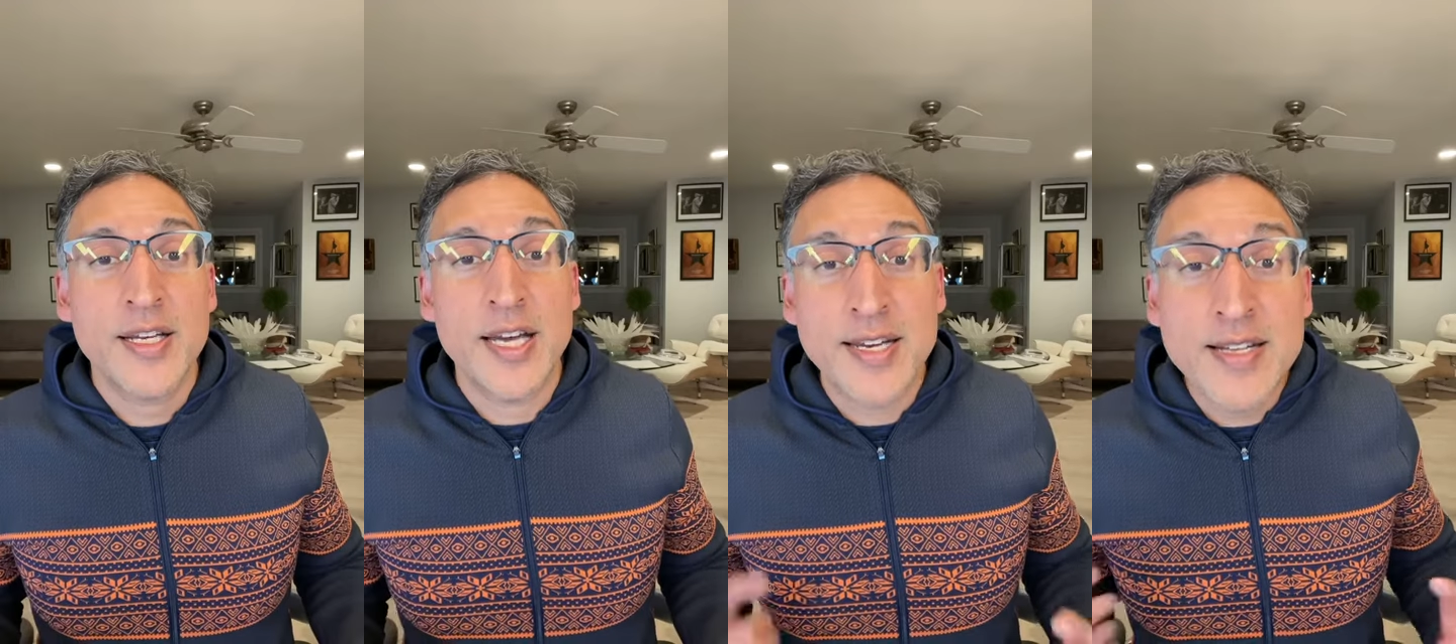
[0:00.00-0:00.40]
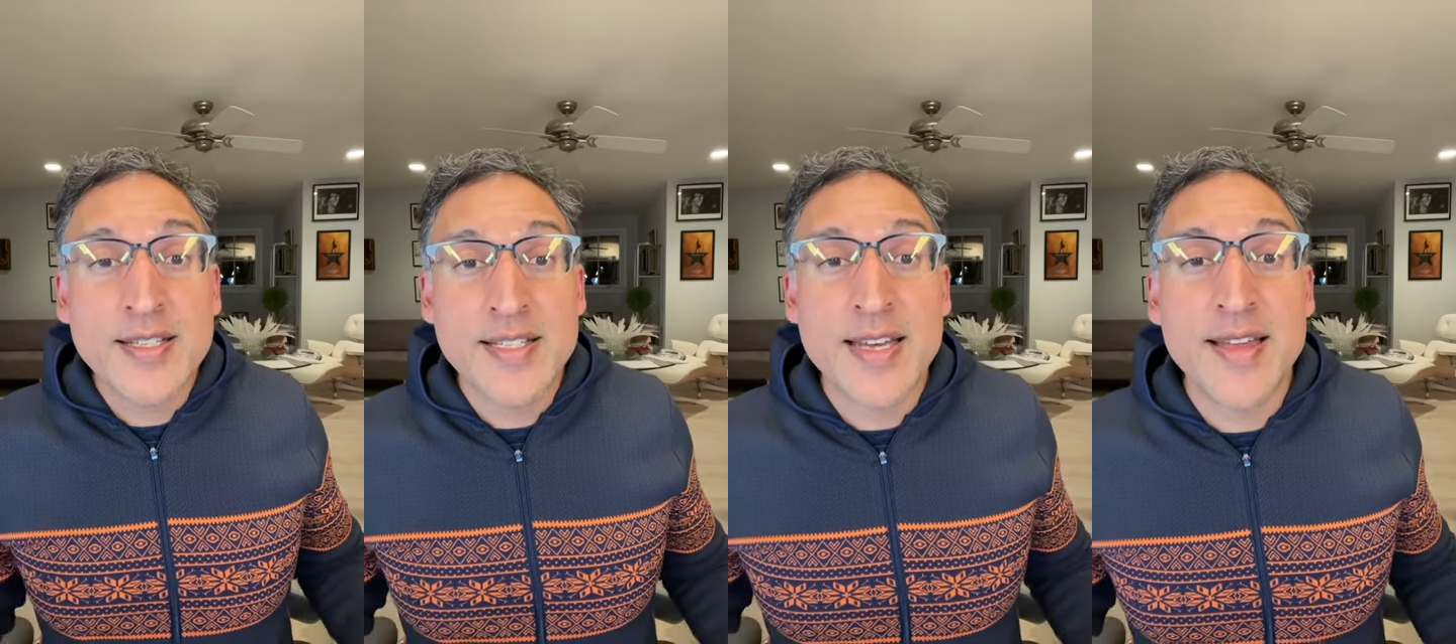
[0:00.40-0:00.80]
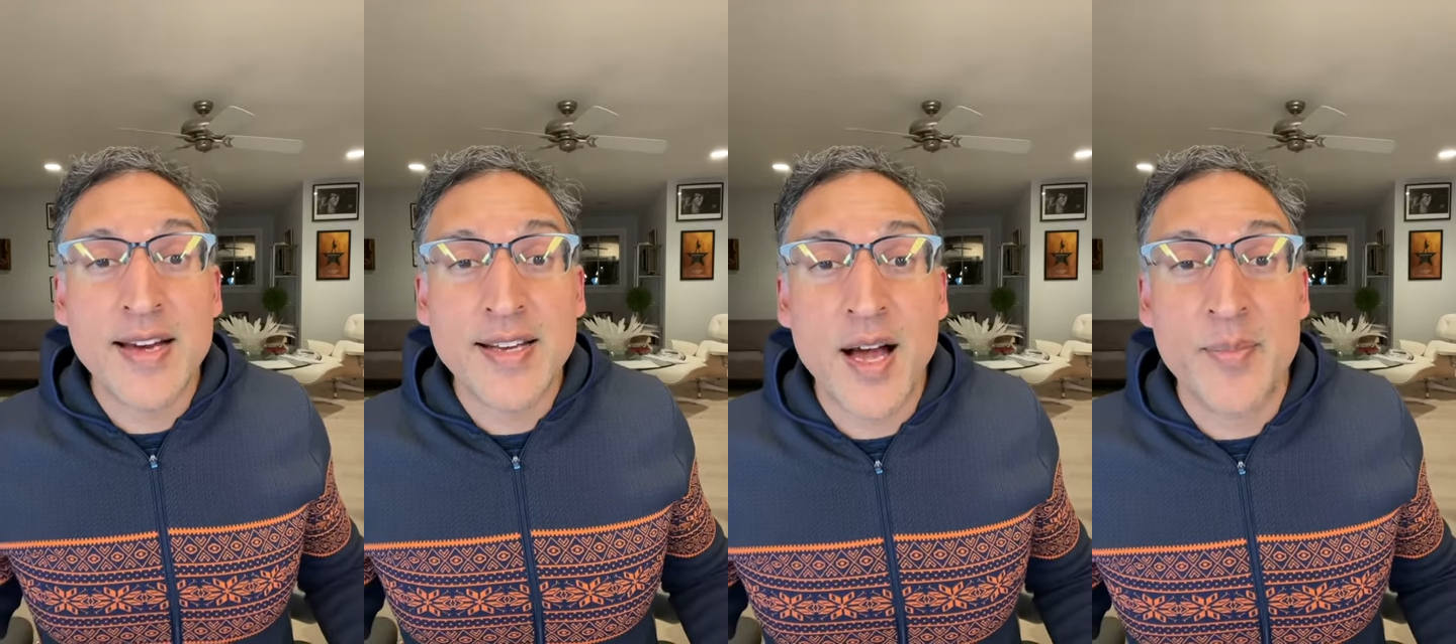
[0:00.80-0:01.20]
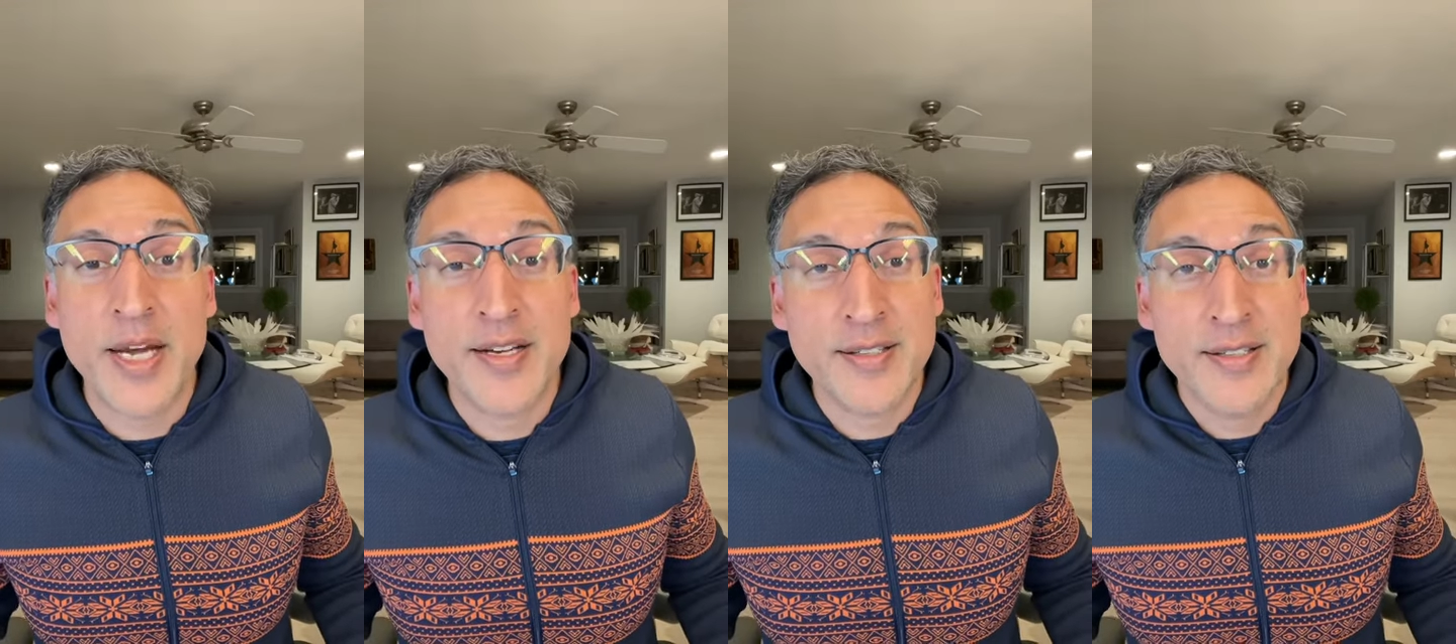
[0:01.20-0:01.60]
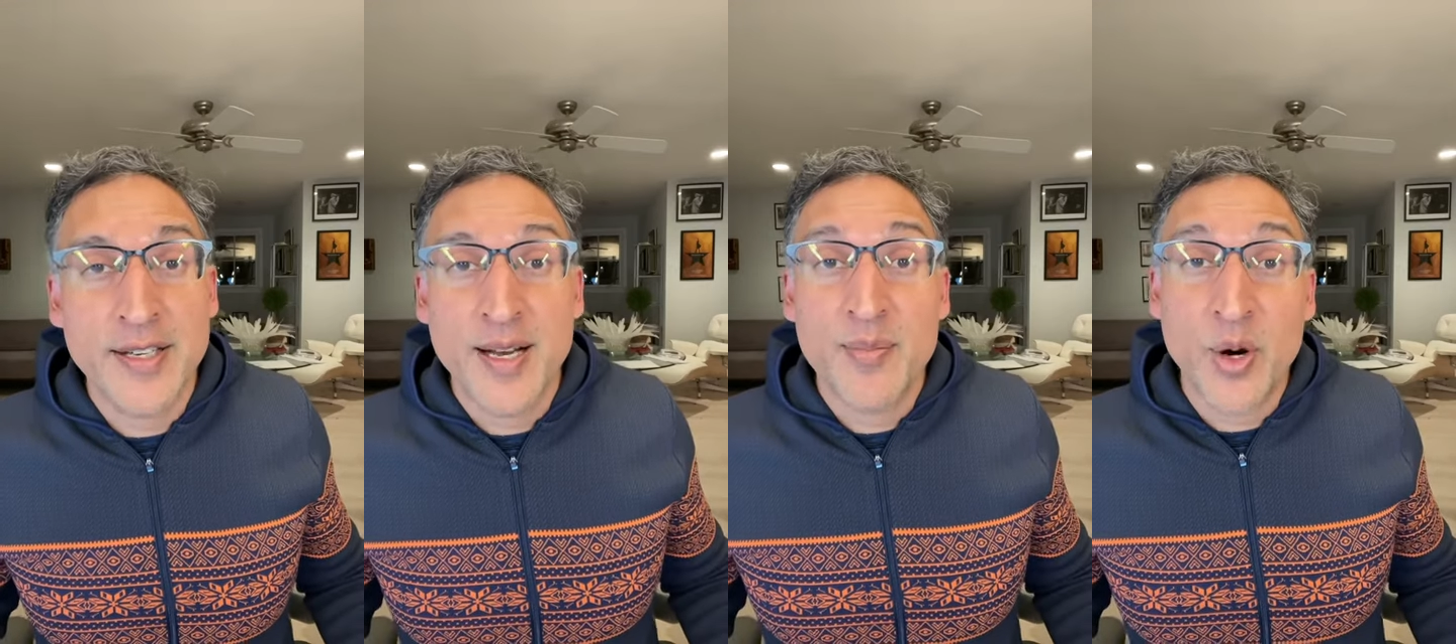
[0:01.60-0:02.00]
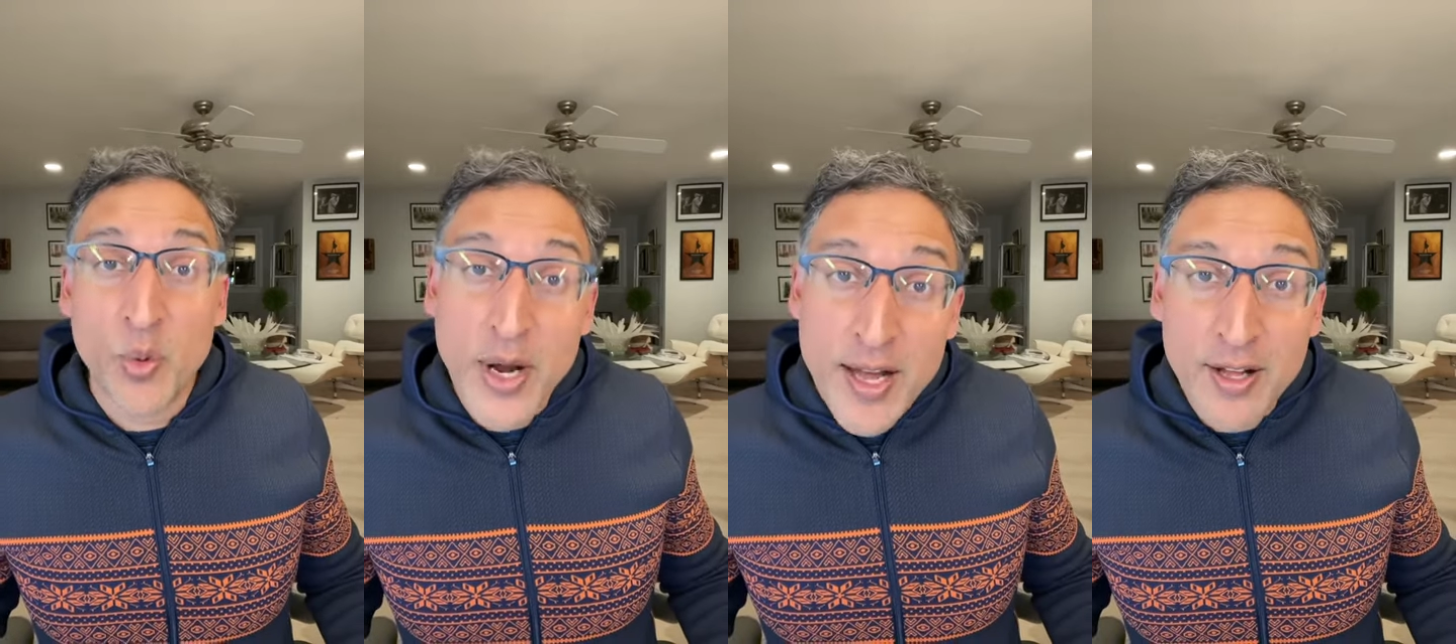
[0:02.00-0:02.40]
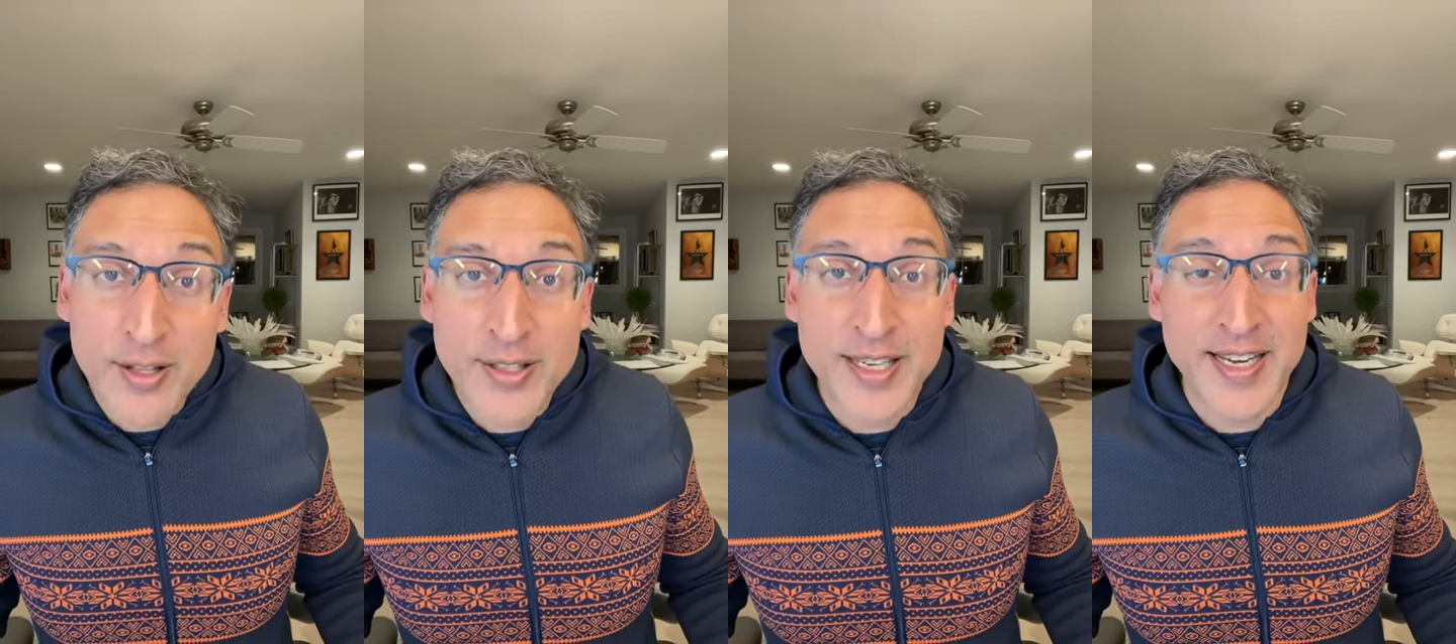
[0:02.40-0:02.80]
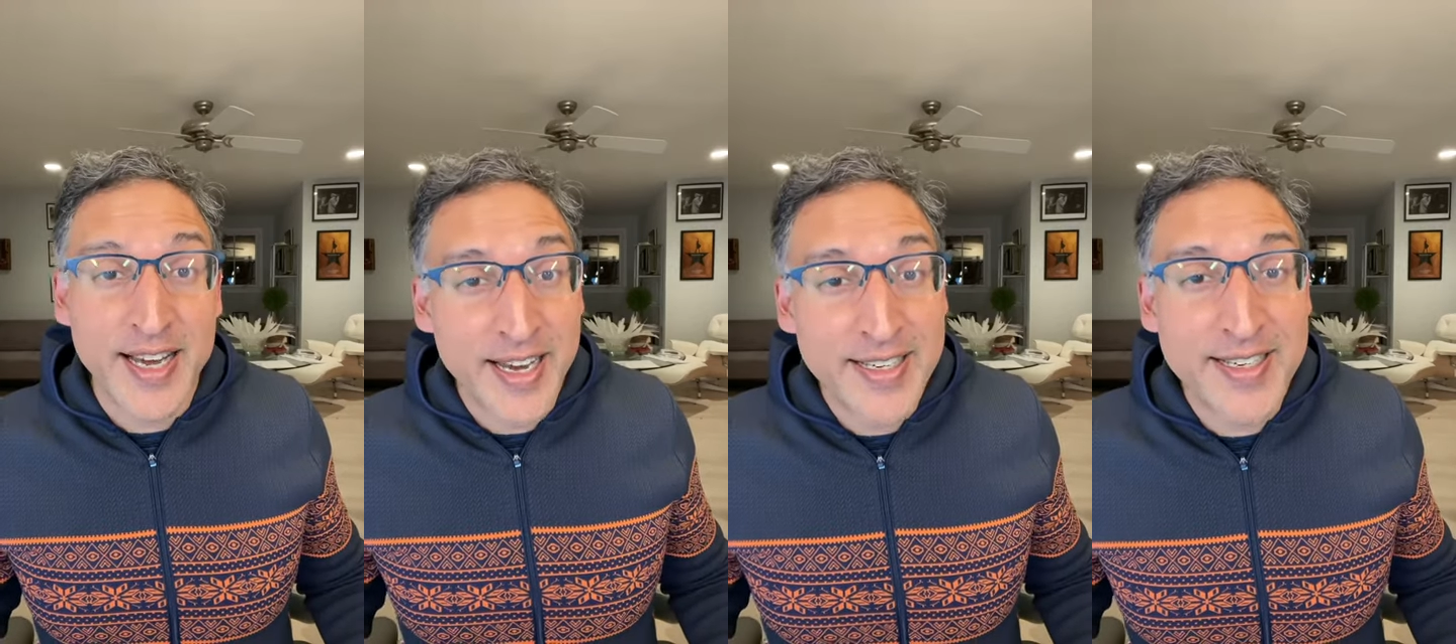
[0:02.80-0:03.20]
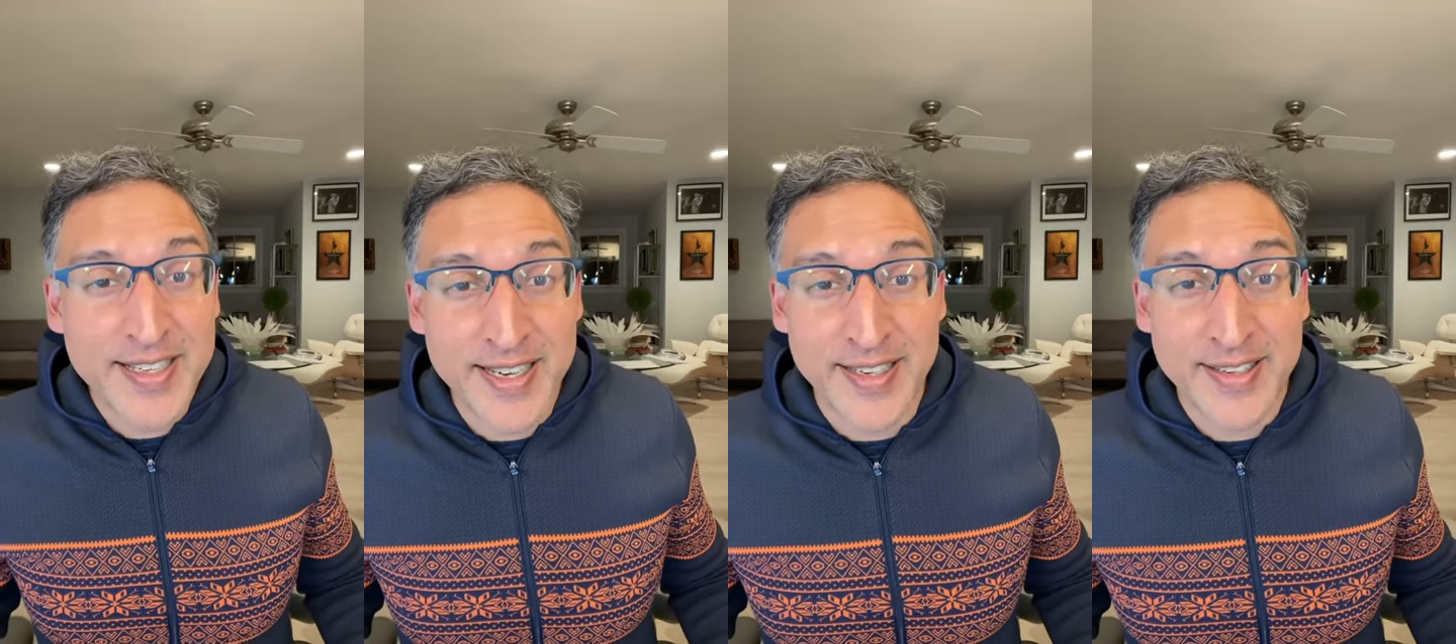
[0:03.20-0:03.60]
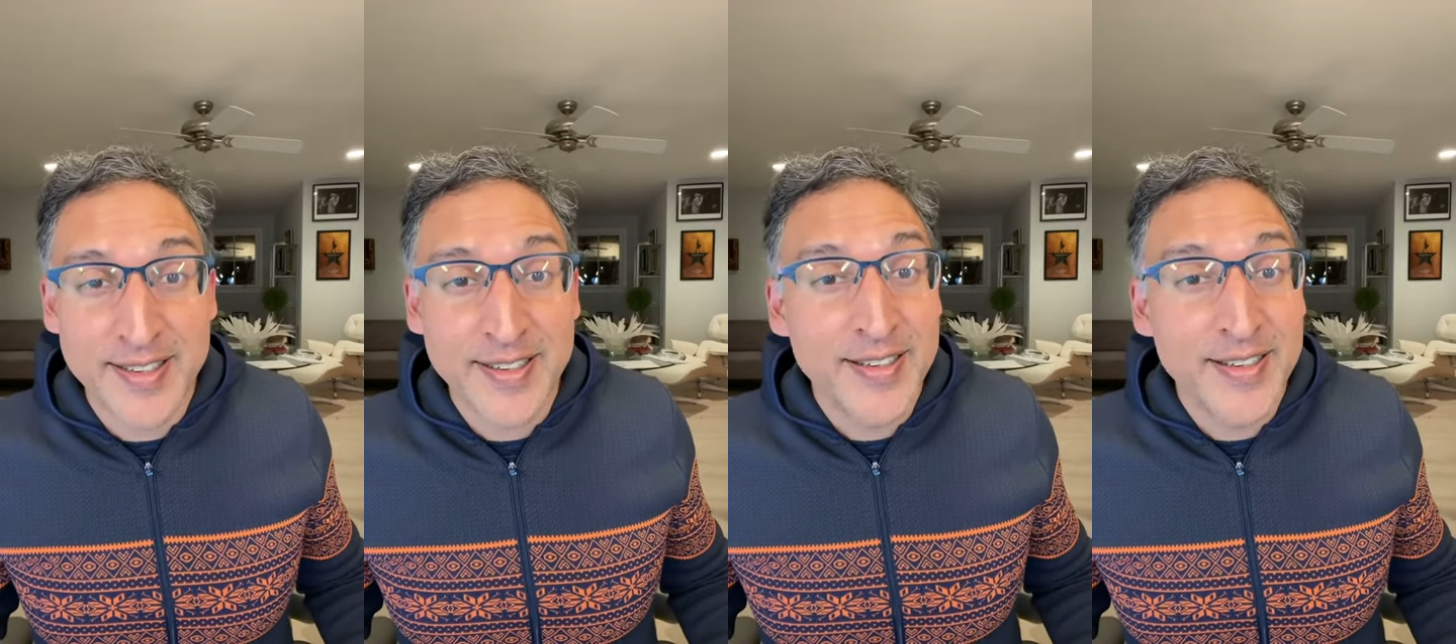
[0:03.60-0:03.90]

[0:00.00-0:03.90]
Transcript: You didn't see that coming, but well, you kinda did.